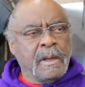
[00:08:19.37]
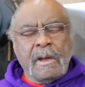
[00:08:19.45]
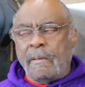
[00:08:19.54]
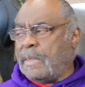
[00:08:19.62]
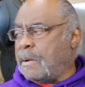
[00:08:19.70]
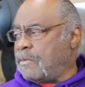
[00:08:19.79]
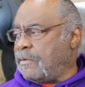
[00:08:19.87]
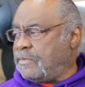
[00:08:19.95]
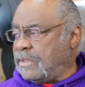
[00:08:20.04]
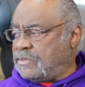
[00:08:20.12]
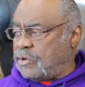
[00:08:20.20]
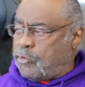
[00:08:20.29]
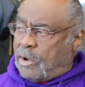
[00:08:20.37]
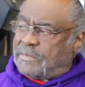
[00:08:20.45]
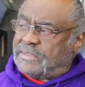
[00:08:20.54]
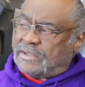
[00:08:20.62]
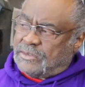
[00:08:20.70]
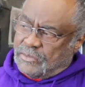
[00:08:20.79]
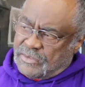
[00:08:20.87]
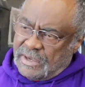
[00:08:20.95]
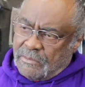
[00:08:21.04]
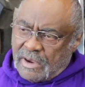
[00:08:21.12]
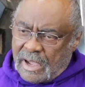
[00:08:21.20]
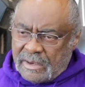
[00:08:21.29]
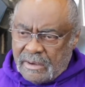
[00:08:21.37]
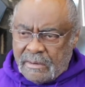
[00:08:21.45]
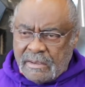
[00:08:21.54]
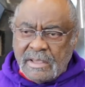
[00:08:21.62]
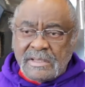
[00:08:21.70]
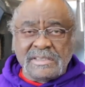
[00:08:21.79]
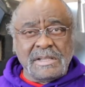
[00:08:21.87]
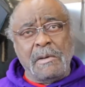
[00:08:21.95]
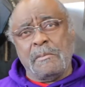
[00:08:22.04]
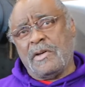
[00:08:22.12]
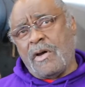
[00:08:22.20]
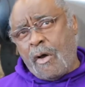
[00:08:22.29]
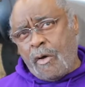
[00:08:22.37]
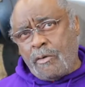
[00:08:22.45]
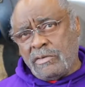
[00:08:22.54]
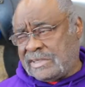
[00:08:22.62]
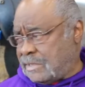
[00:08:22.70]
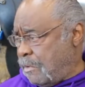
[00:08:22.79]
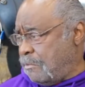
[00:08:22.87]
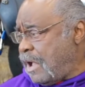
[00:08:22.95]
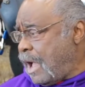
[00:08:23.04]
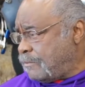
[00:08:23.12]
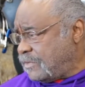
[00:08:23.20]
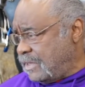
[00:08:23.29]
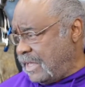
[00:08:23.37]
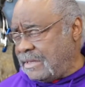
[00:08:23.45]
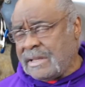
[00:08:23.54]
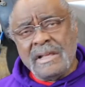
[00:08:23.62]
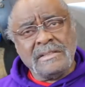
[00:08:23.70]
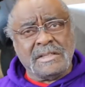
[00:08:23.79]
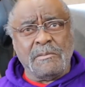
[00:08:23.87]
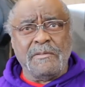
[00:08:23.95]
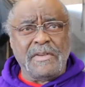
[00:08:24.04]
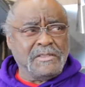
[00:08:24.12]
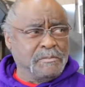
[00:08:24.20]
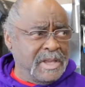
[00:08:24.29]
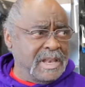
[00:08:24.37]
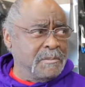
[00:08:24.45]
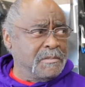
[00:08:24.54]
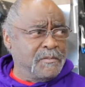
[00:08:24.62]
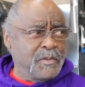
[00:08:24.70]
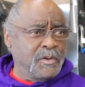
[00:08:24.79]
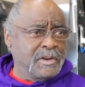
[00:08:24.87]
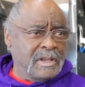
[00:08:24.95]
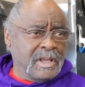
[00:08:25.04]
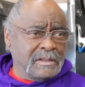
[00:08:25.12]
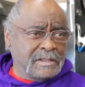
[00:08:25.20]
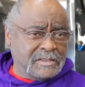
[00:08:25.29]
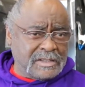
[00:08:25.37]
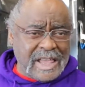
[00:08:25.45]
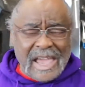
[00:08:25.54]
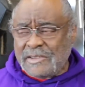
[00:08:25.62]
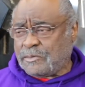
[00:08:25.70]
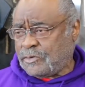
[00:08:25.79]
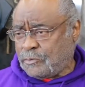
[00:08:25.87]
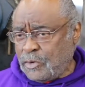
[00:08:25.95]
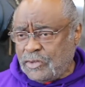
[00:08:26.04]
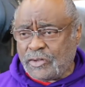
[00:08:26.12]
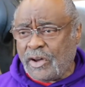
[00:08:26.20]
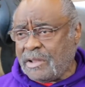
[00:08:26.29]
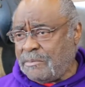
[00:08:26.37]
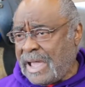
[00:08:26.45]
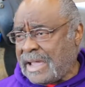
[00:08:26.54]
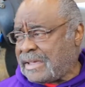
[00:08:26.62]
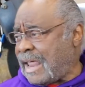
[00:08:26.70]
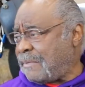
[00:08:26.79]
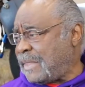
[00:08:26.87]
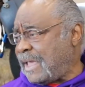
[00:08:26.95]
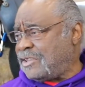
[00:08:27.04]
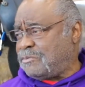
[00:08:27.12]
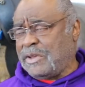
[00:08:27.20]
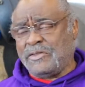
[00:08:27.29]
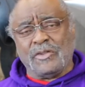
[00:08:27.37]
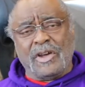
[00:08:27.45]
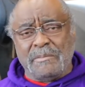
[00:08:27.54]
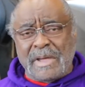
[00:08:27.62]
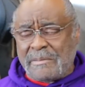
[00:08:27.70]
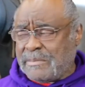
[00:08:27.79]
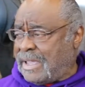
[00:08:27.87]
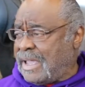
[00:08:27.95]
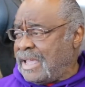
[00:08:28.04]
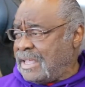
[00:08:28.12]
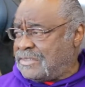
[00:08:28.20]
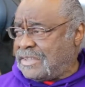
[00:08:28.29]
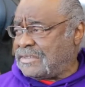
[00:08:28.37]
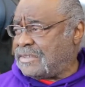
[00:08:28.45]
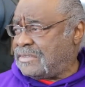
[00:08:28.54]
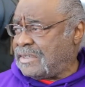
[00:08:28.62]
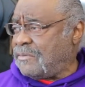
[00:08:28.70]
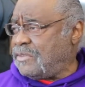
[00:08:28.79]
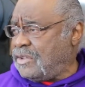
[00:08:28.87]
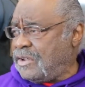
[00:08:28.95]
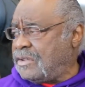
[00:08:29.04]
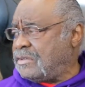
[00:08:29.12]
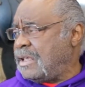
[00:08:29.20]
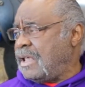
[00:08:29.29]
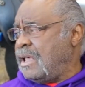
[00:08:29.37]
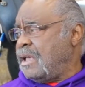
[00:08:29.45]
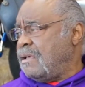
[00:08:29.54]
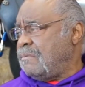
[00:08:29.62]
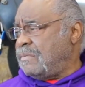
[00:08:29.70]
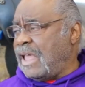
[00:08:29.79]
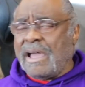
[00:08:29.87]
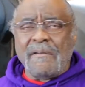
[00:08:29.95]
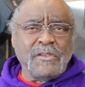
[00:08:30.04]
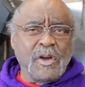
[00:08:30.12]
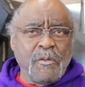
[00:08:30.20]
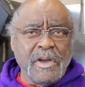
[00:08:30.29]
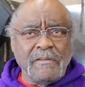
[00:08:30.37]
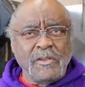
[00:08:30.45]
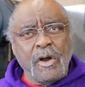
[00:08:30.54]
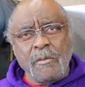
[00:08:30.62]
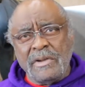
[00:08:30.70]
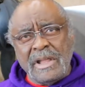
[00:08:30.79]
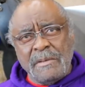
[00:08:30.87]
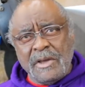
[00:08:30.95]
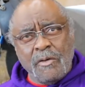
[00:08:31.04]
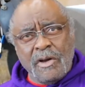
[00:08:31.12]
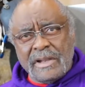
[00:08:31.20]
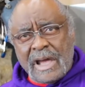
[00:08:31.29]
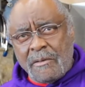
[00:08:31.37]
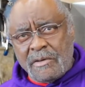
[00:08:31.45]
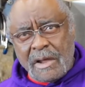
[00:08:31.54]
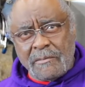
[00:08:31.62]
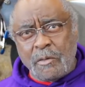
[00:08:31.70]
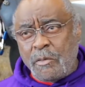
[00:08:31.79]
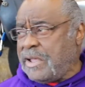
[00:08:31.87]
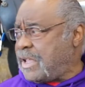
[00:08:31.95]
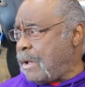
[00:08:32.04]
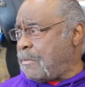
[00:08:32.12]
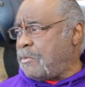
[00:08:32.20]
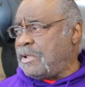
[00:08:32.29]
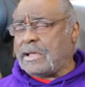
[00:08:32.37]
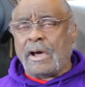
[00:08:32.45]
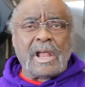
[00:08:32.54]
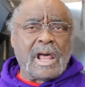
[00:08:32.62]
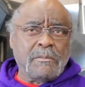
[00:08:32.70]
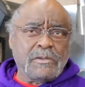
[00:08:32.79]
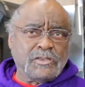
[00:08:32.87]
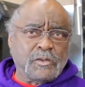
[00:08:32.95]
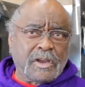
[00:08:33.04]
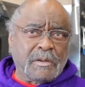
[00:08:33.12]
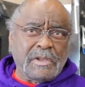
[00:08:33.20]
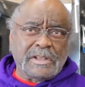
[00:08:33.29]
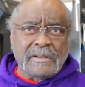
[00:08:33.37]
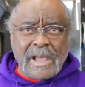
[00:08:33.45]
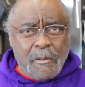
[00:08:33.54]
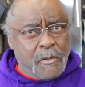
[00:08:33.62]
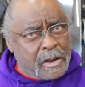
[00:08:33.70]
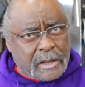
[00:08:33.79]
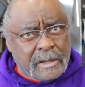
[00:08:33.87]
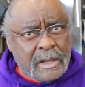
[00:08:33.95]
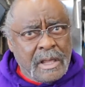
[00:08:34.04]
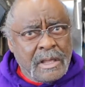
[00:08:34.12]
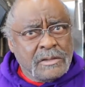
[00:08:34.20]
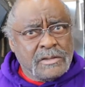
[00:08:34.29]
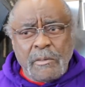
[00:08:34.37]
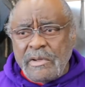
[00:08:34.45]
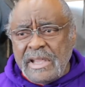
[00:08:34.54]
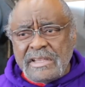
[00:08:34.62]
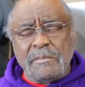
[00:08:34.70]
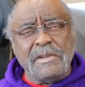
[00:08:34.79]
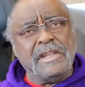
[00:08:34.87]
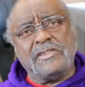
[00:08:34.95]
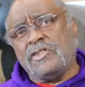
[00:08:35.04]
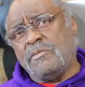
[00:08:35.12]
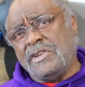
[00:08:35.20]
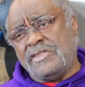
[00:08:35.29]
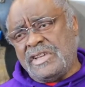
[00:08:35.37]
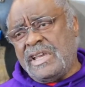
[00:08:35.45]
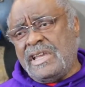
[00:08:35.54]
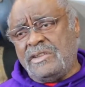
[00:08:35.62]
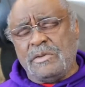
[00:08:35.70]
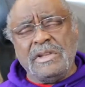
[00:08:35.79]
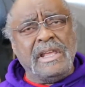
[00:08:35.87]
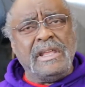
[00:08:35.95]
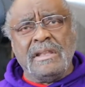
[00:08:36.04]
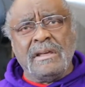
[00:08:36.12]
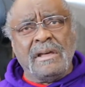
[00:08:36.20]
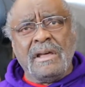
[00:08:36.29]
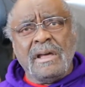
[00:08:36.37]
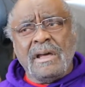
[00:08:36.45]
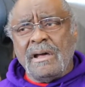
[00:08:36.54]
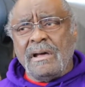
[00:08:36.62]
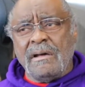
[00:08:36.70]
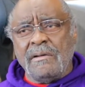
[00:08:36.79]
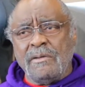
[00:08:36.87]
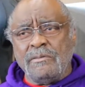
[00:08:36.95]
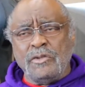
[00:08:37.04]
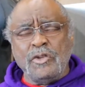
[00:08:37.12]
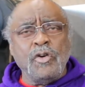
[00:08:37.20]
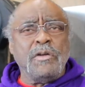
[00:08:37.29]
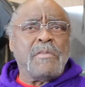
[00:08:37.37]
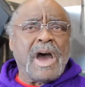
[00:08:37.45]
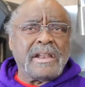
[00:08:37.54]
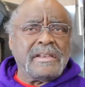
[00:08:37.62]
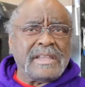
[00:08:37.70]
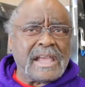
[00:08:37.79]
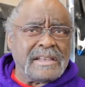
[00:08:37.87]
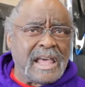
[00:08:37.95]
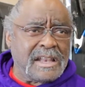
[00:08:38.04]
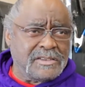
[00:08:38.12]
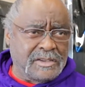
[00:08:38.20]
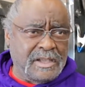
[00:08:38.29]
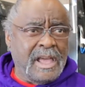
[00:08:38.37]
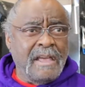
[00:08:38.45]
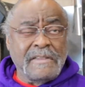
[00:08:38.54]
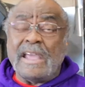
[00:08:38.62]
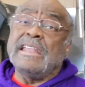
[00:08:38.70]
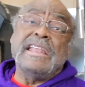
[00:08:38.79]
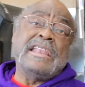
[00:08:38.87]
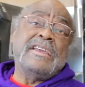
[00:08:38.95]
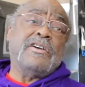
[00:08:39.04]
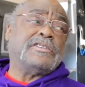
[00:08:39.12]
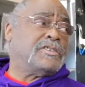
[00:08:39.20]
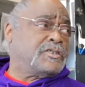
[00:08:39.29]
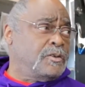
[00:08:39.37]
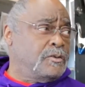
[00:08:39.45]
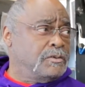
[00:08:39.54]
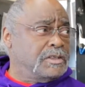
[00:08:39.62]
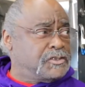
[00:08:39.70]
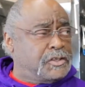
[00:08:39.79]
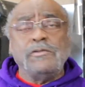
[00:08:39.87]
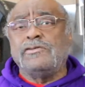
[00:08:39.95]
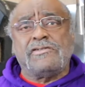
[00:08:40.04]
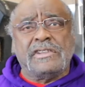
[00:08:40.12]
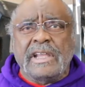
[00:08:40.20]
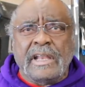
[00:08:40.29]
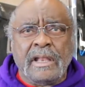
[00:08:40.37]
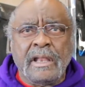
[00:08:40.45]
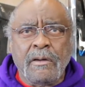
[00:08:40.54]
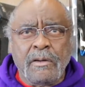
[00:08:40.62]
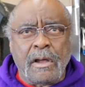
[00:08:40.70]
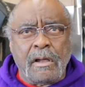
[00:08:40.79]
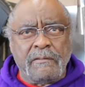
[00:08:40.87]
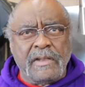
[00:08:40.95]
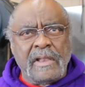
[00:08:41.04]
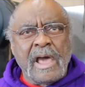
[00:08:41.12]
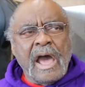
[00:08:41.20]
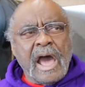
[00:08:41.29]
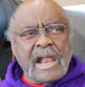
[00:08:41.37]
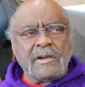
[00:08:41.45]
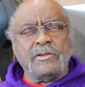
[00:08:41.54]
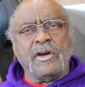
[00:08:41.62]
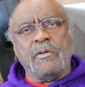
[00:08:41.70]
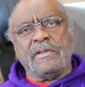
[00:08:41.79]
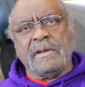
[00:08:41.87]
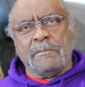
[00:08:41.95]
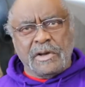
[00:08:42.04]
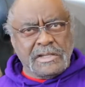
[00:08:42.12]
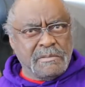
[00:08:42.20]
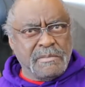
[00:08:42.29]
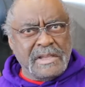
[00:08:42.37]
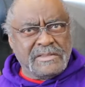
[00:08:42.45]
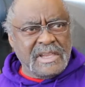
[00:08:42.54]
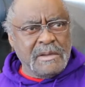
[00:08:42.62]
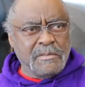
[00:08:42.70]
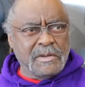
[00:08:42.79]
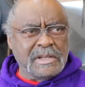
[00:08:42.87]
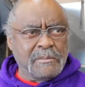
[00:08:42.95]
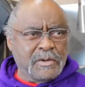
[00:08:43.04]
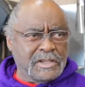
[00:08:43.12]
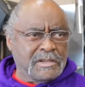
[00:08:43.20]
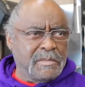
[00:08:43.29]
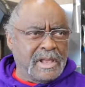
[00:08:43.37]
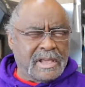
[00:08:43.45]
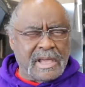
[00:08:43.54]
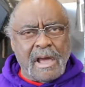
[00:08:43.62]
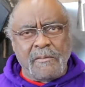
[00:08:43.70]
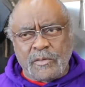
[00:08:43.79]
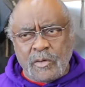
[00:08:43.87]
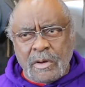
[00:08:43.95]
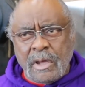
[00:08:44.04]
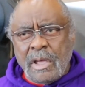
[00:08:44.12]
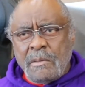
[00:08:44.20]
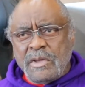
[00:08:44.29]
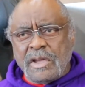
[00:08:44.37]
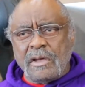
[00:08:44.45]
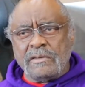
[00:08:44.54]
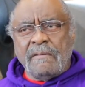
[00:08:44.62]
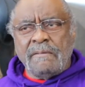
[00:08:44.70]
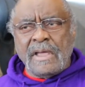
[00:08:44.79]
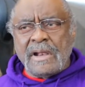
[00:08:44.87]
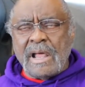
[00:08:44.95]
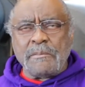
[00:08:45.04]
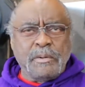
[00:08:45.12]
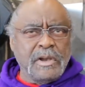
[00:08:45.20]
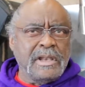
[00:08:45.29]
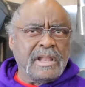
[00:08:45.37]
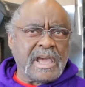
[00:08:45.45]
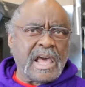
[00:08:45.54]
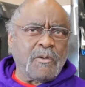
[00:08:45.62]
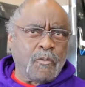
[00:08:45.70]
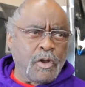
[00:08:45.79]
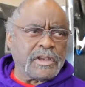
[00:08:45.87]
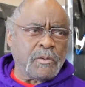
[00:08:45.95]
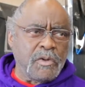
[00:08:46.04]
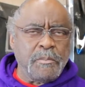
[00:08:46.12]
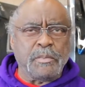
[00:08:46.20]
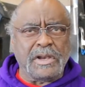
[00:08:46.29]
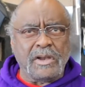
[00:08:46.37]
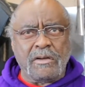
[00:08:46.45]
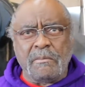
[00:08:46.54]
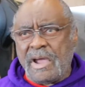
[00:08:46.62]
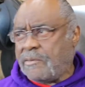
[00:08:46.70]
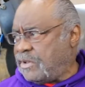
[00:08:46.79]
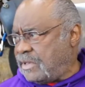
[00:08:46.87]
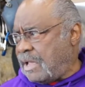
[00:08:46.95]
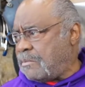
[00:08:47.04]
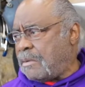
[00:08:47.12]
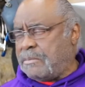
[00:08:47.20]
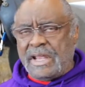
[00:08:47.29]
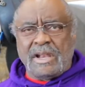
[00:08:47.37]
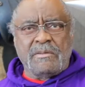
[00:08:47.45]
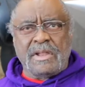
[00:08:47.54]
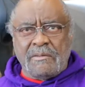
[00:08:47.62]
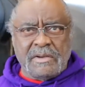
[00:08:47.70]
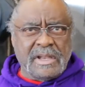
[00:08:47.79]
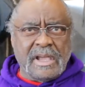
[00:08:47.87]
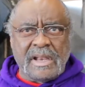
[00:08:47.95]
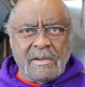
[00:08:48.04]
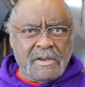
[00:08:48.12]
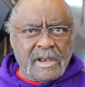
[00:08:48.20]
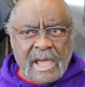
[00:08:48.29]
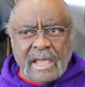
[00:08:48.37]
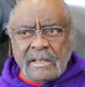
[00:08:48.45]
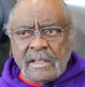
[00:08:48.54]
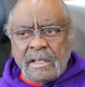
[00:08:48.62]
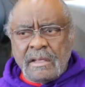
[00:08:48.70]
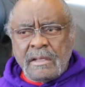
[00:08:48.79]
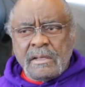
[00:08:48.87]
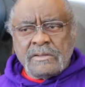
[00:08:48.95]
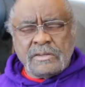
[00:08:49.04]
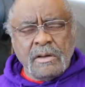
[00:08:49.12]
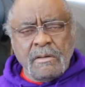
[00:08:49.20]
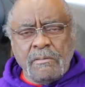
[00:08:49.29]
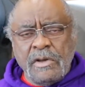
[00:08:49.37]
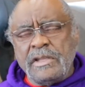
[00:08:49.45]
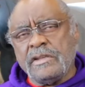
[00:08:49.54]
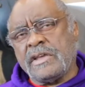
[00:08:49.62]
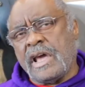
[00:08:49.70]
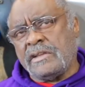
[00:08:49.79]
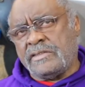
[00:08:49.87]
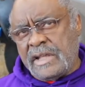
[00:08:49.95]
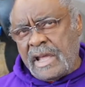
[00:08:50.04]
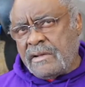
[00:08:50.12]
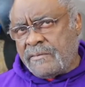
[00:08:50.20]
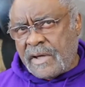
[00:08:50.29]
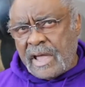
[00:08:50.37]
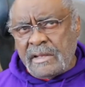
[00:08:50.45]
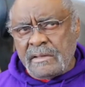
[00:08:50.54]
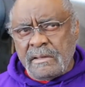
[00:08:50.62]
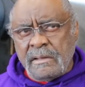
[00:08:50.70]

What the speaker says: A number of these equipments that you see around here, some of them are old, some of them are obsolete. Some of them has been here before this class restarted back, and I think it's been started back maybe in 6 or 7 years. They have no way of knowing when they be going down, whatever. When we come in, we thought all of them was working, but they're not working. So we need some additional machines. We need new and modern technology. They need it here at the school. The students need it and all of it. I don't know what their budget may see, but their budget may account for, because they're not putting the kind of work that we're putting on them every day by being on them every day and every night. So we just got to stay in the fight.